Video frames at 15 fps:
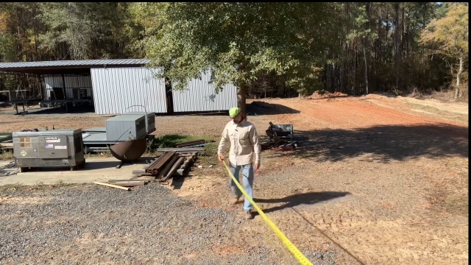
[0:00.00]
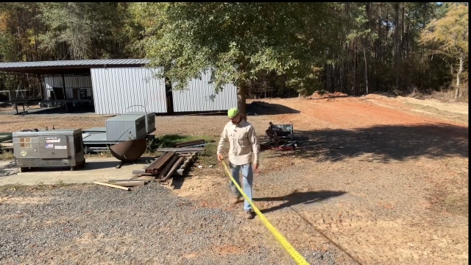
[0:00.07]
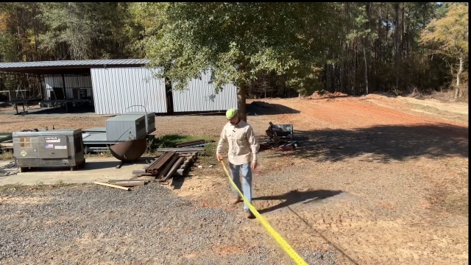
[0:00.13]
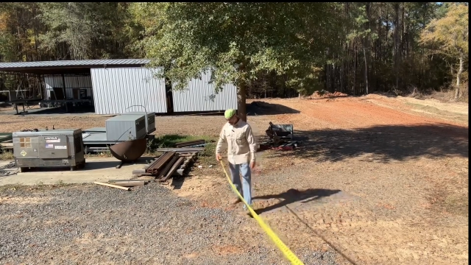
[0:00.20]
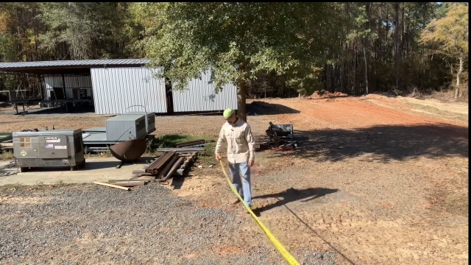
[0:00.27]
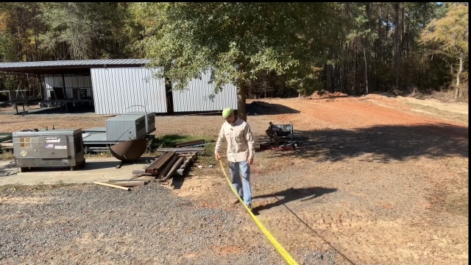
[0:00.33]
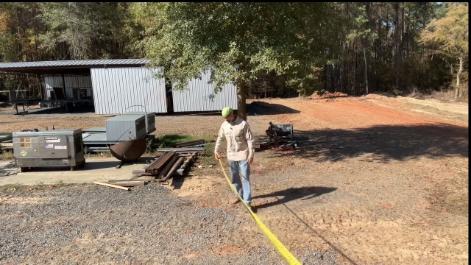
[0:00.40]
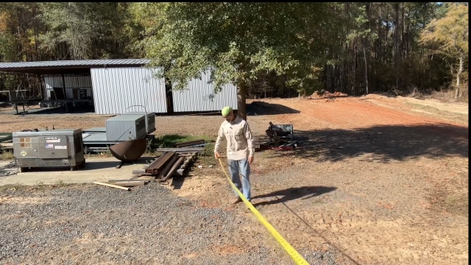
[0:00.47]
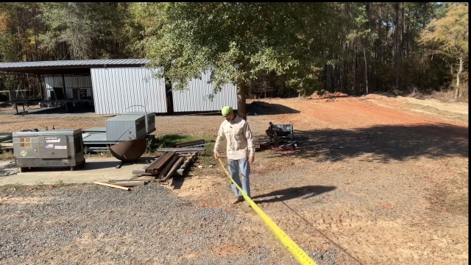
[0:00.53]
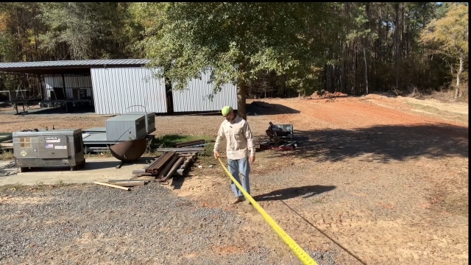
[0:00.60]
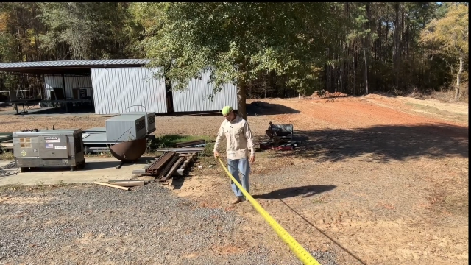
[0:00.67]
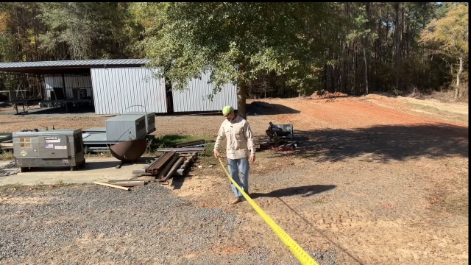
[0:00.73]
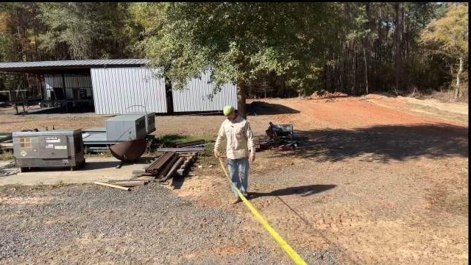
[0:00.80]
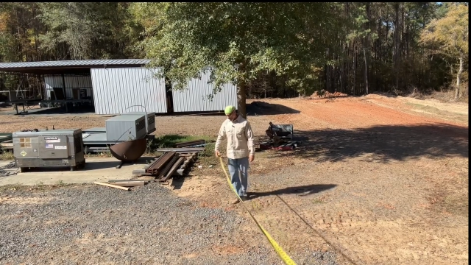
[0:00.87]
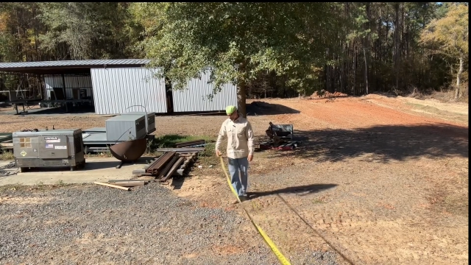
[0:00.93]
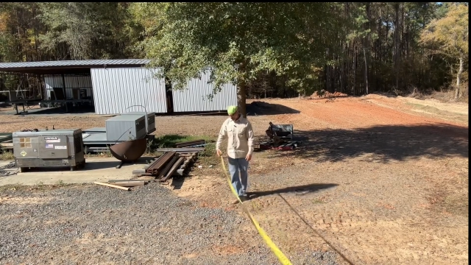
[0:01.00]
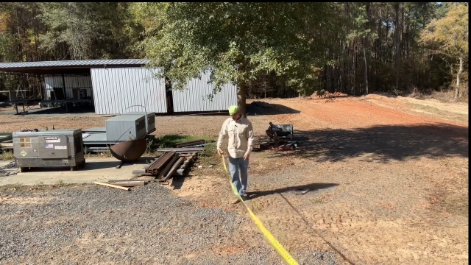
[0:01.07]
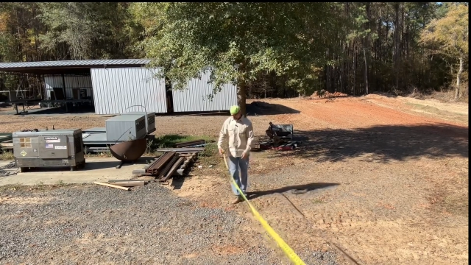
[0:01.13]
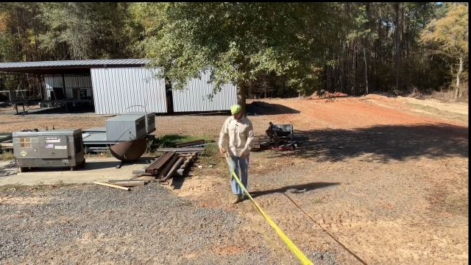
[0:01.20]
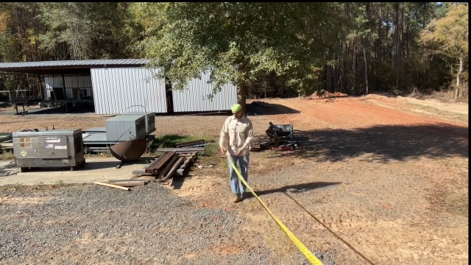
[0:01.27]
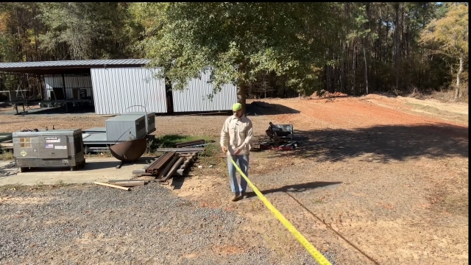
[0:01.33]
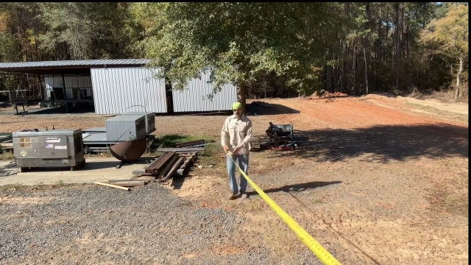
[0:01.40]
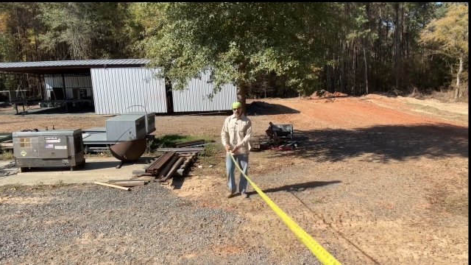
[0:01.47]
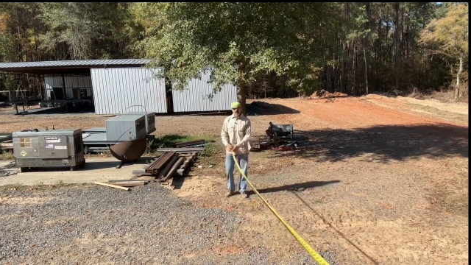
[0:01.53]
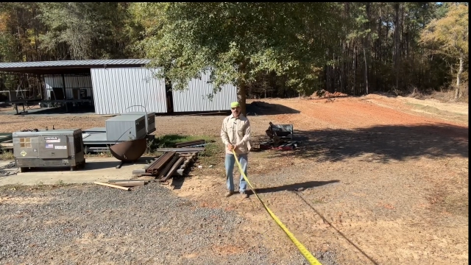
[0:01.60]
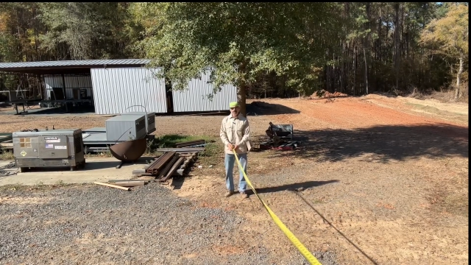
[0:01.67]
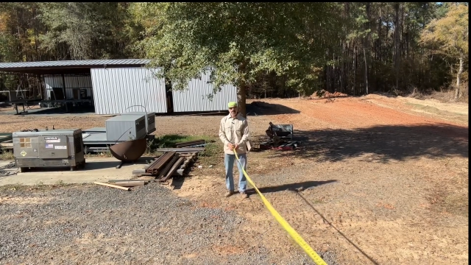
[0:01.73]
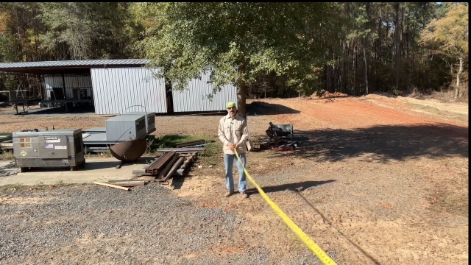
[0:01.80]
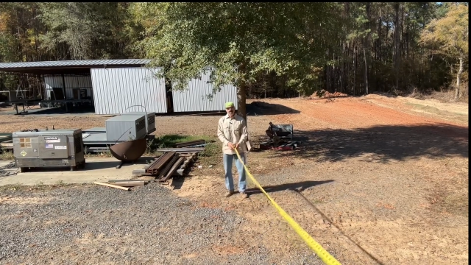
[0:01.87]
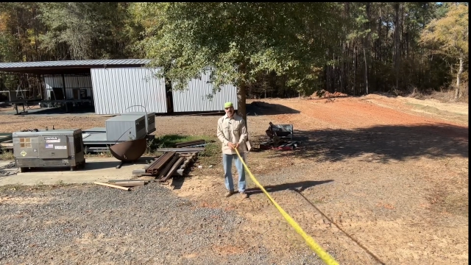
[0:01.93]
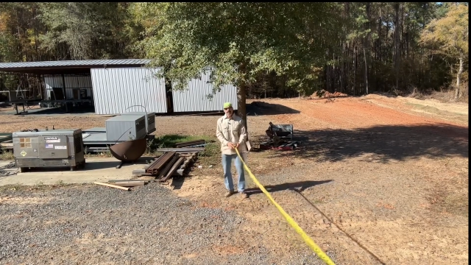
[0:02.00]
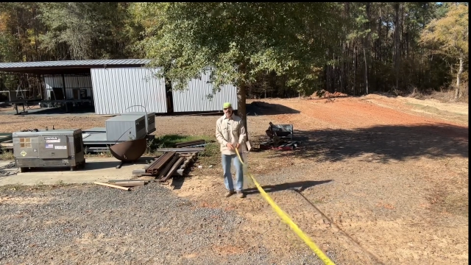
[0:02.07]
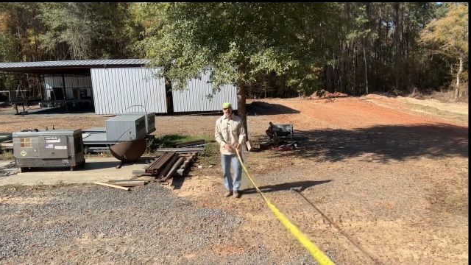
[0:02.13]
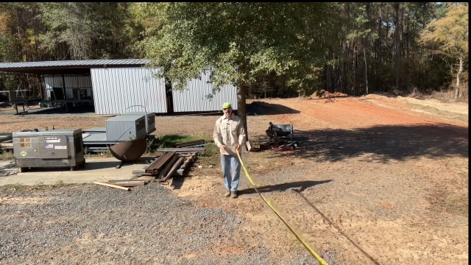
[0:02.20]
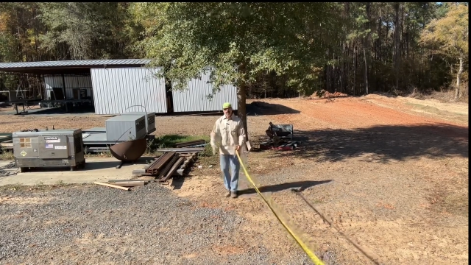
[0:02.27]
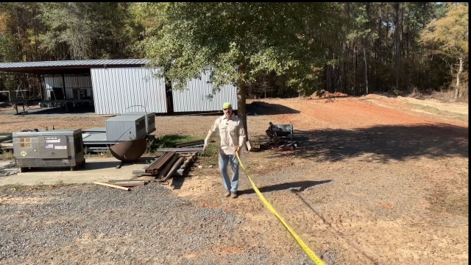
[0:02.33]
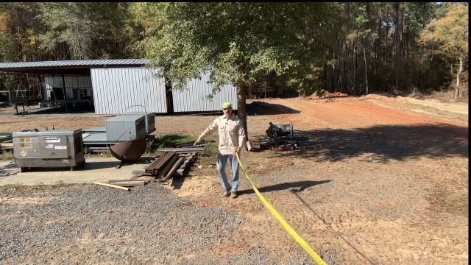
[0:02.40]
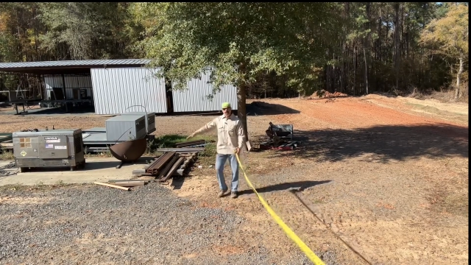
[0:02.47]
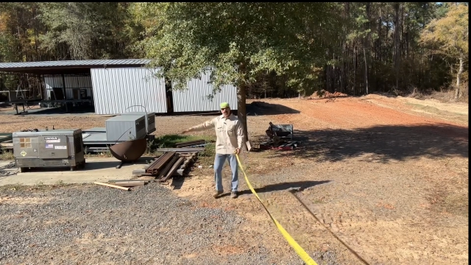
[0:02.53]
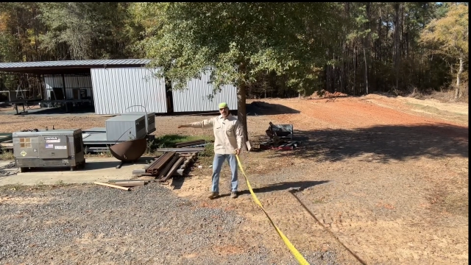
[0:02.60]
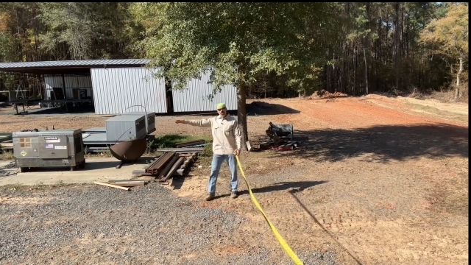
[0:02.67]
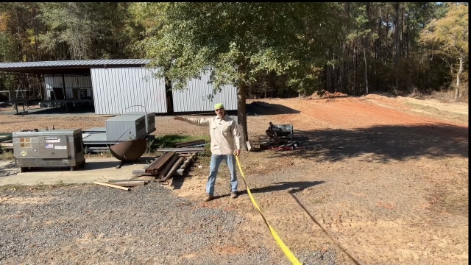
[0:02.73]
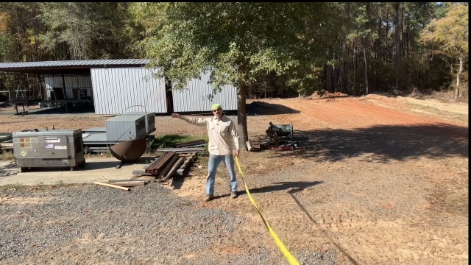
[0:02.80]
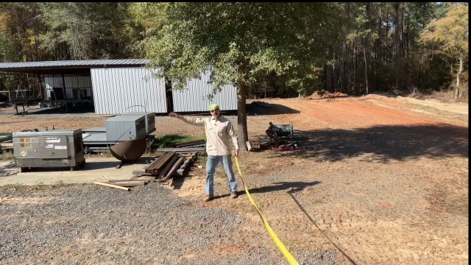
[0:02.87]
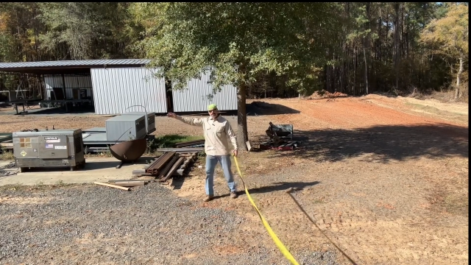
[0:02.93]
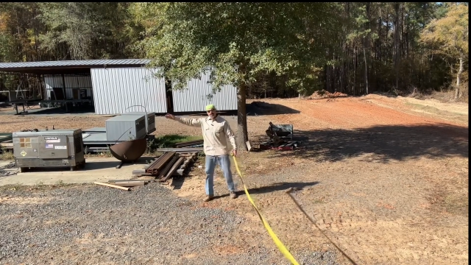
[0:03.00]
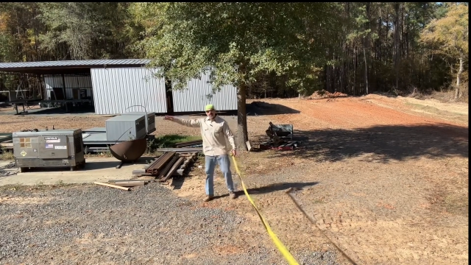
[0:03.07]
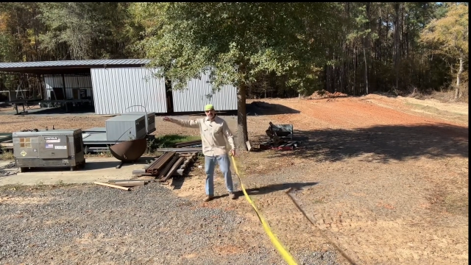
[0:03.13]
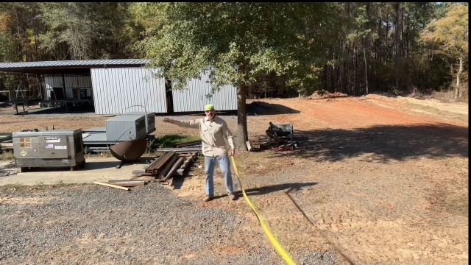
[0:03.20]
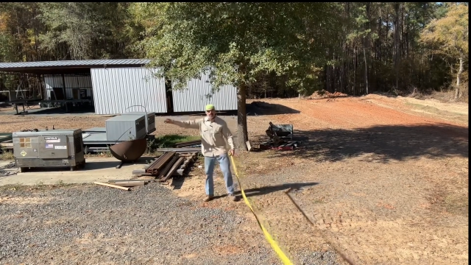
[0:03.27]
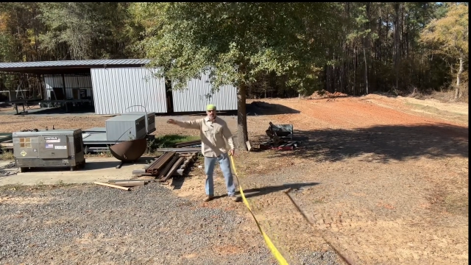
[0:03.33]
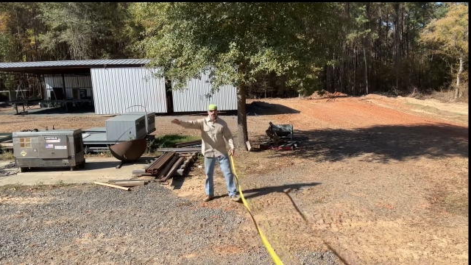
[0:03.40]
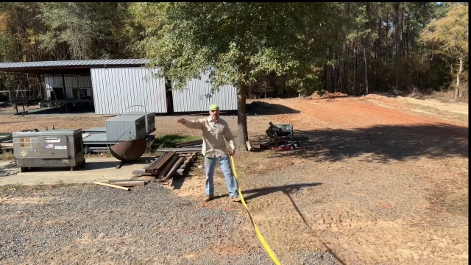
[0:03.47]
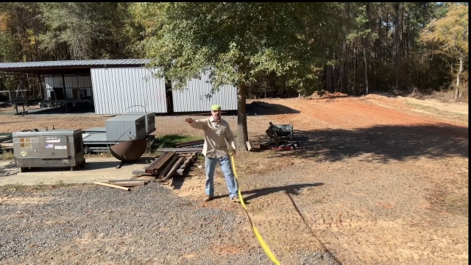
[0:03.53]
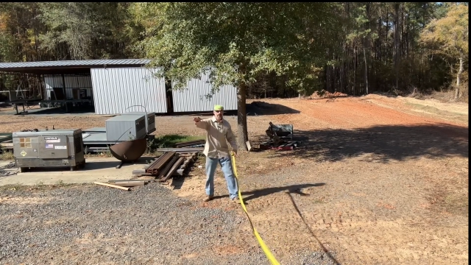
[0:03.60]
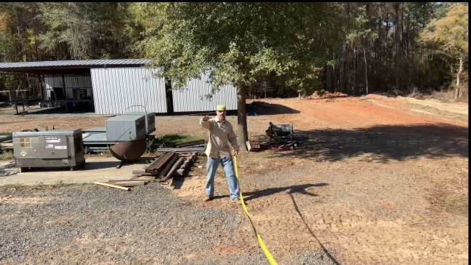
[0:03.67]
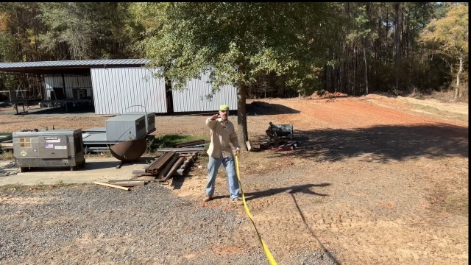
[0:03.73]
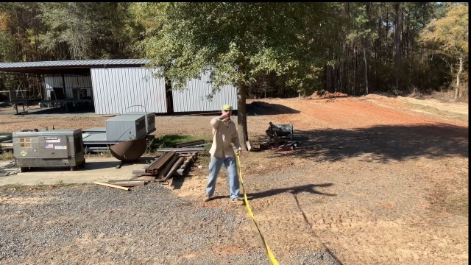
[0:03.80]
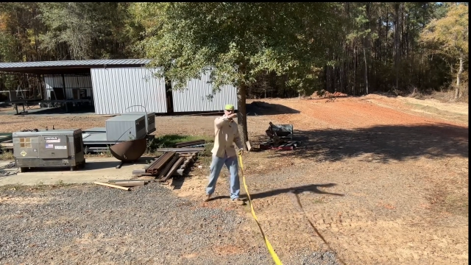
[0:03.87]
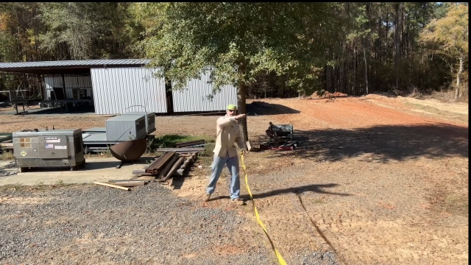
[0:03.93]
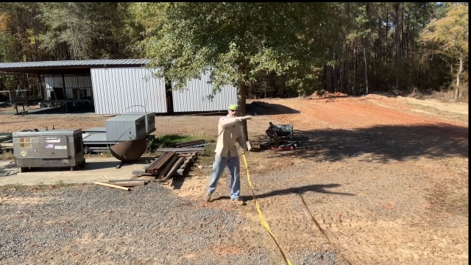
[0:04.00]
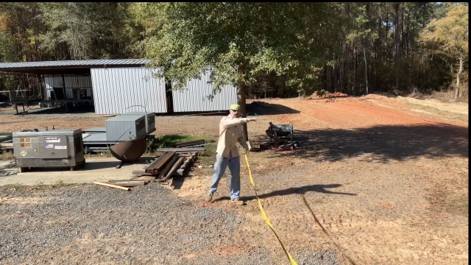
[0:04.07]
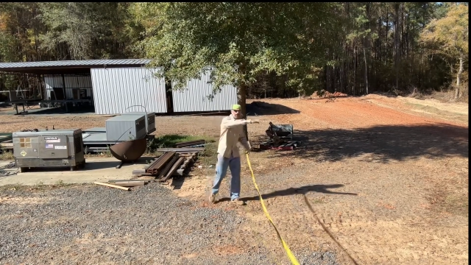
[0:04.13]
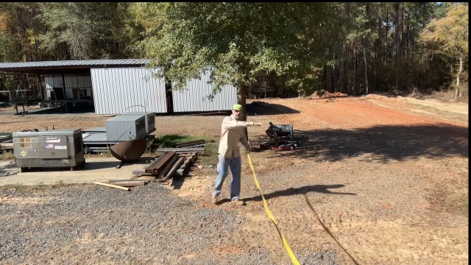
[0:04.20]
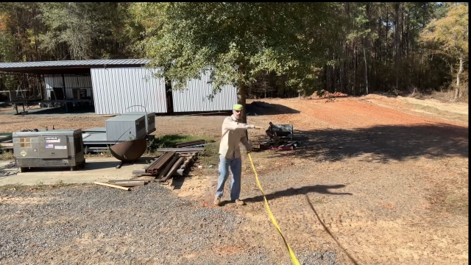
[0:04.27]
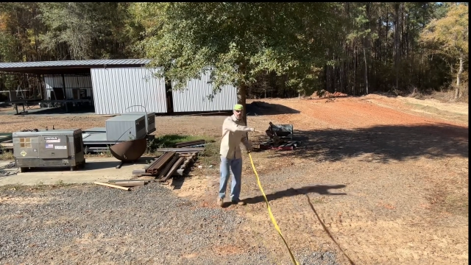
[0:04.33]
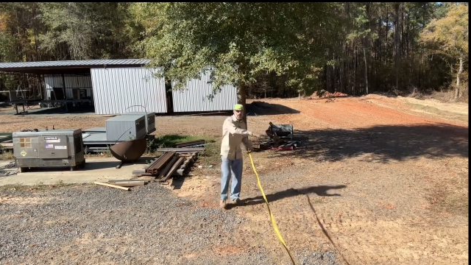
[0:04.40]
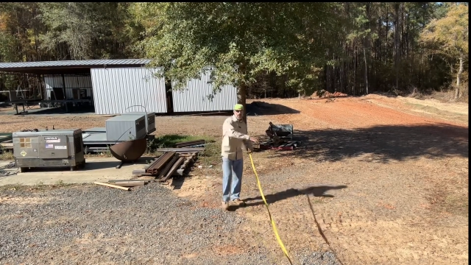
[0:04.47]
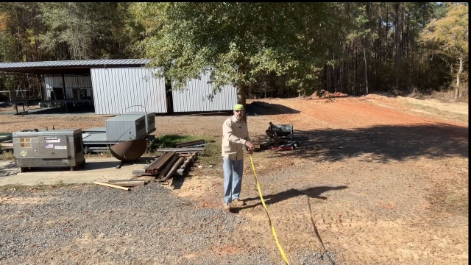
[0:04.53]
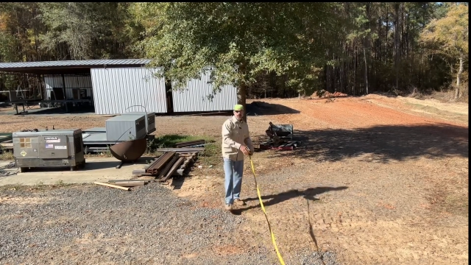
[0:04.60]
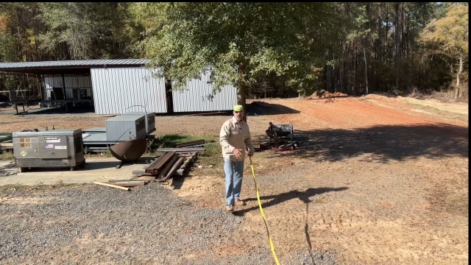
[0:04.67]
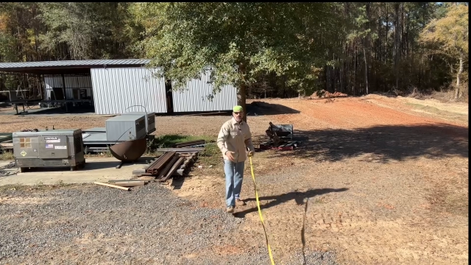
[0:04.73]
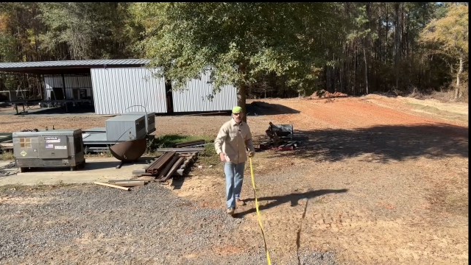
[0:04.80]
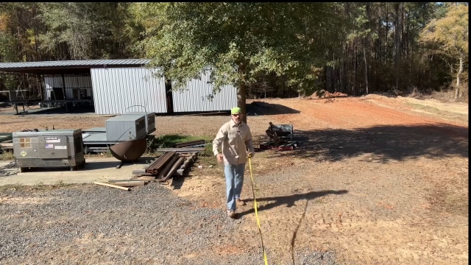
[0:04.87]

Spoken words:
No face is visible, so there are no lips to read.